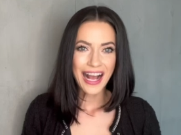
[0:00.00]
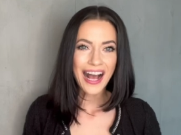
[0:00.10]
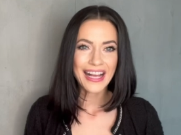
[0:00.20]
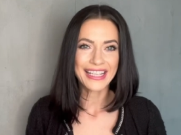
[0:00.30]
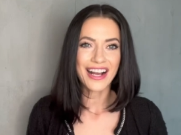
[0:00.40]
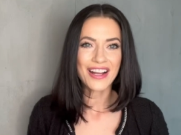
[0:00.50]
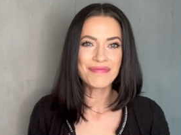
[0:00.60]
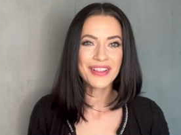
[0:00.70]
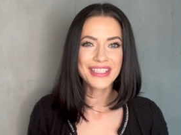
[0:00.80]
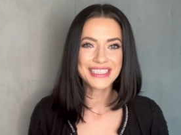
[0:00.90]
Hi,
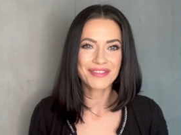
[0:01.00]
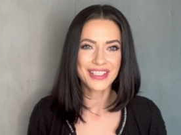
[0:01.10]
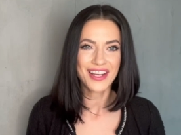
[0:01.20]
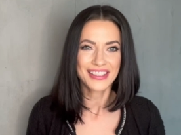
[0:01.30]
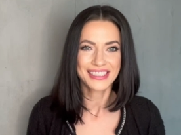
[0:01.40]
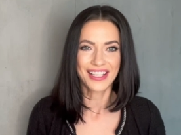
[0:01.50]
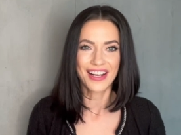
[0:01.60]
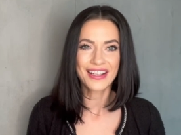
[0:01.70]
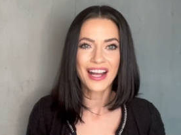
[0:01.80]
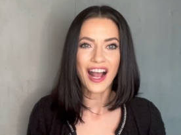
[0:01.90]
I'm Melissa Matuska.
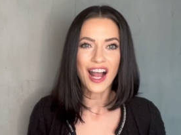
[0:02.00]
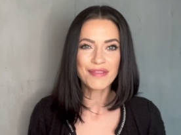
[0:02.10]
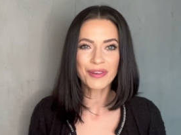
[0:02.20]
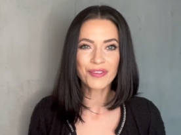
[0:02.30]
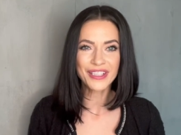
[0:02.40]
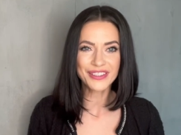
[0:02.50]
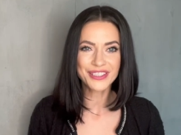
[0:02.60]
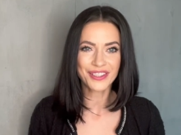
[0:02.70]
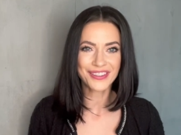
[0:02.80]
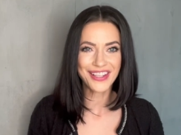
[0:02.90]
I'm a
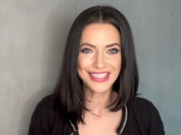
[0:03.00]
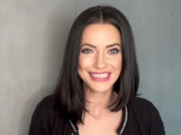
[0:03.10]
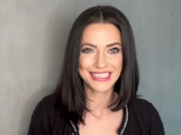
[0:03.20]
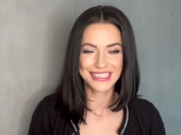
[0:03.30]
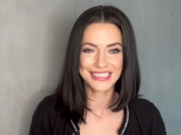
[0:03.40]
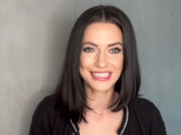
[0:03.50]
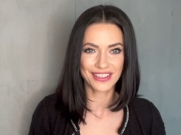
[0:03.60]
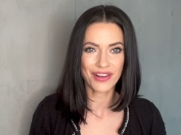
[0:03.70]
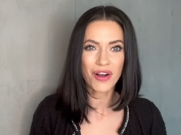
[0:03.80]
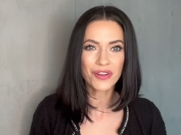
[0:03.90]
realtor licensed
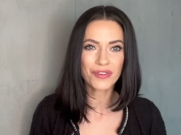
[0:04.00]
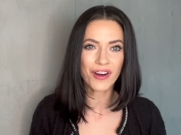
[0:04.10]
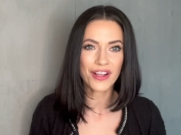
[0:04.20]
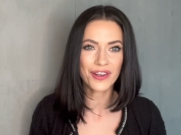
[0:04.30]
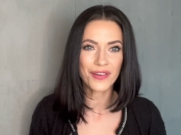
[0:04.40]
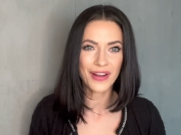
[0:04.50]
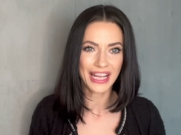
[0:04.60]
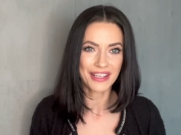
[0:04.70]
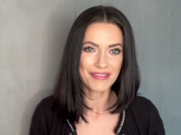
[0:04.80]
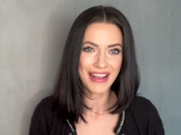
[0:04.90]
in Colorado
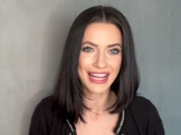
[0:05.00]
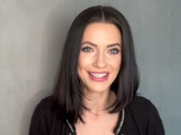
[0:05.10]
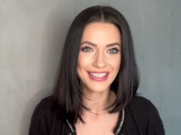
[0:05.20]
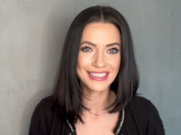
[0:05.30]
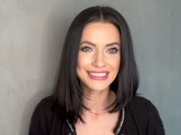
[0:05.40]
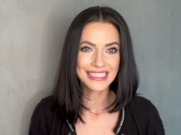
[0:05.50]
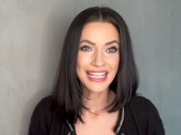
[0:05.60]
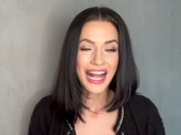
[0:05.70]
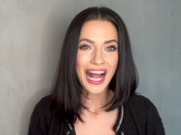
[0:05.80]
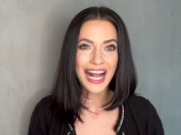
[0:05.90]
and Nevada.
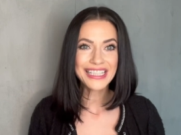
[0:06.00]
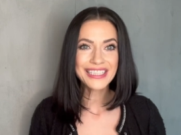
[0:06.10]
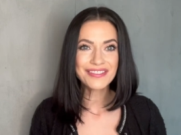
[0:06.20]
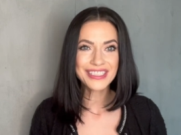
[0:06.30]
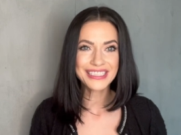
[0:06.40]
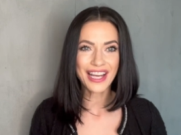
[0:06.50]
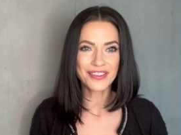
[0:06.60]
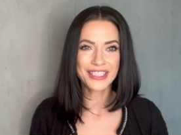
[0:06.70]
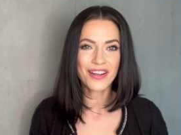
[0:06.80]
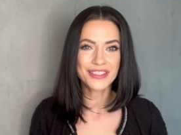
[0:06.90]
I live in
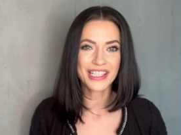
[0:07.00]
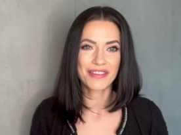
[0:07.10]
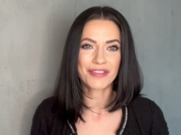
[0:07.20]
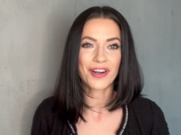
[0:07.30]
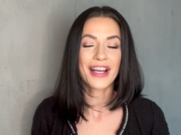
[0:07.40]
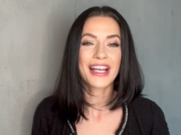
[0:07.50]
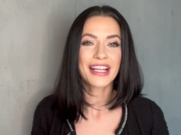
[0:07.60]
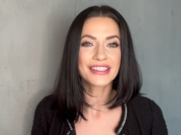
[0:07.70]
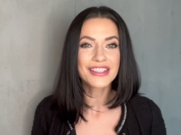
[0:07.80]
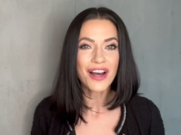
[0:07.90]
downtown Denver and
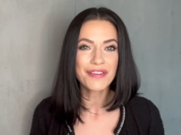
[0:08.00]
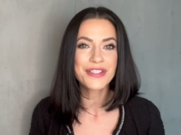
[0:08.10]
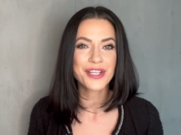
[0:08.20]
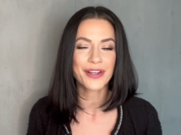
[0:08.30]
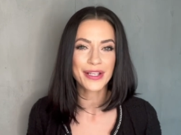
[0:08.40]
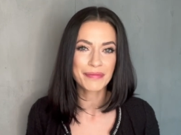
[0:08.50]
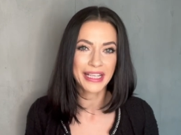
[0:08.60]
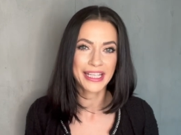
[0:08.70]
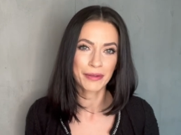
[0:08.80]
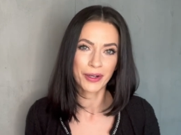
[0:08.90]
I love sharing
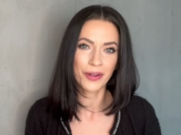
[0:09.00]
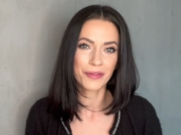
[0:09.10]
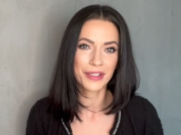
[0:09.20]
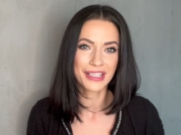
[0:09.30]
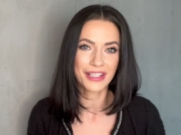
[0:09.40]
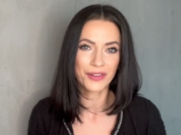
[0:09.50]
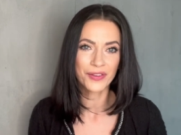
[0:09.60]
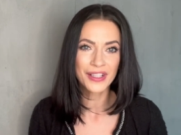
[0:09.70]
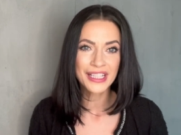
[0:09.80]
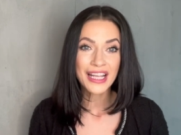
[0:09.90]
my neighborhood with you.
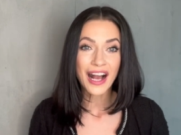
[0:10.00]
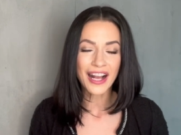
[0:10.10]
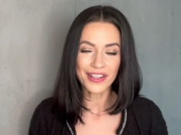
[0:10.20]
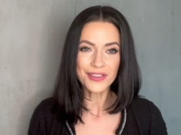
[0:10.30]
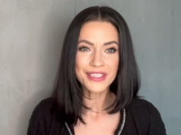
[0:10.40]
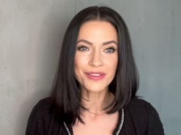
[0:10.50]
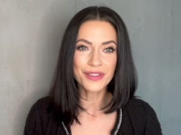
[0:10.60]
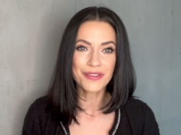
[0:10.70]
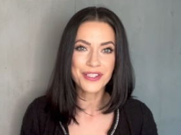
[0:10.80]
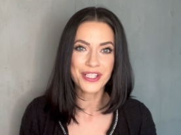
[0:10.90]
I also
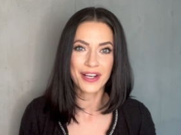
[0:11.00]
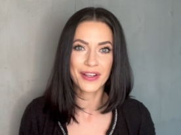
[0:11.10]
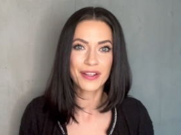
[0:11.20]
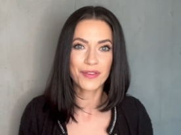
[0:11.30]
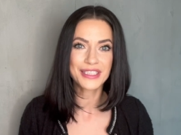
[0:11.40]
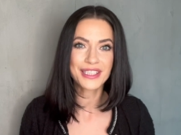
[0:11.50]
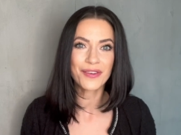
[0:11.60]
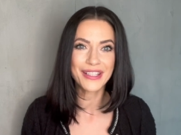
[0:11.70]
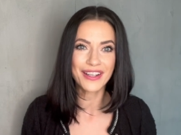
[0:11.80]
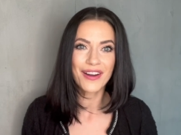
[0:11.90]
love sharing what's
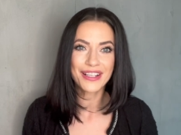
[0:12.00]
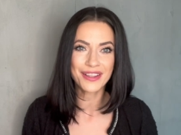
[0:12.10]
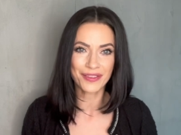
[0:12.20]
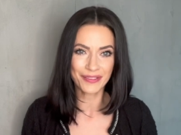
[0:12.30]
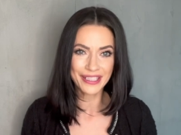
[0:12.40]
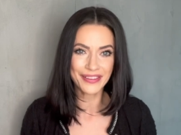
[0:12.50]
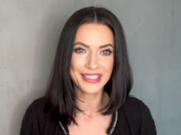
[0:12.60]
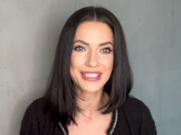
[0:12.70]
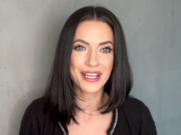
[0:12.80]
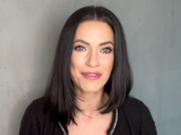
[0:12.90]
going on in the real
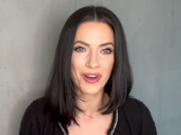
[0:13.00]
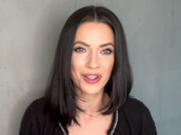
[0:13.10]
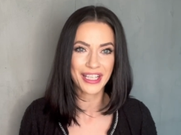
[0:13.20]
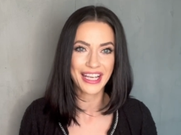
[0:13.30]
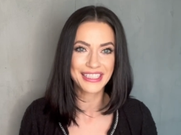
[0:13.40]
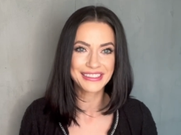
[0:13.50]
estate market.